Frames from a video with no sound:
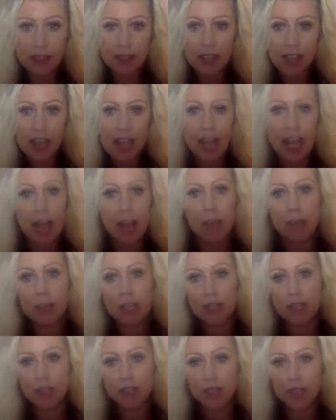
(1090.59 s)
How many of
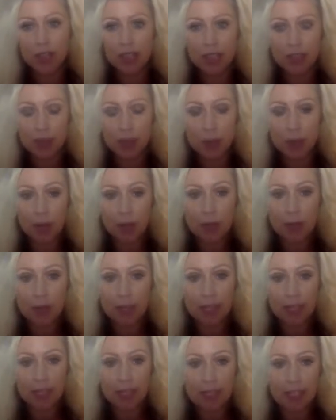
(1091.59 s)
you guys want
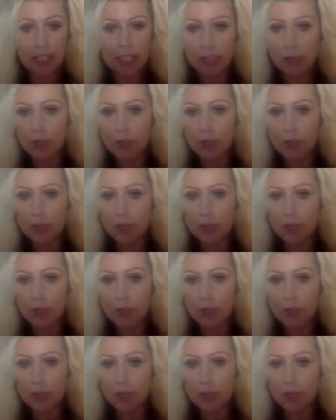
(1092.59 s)
man language?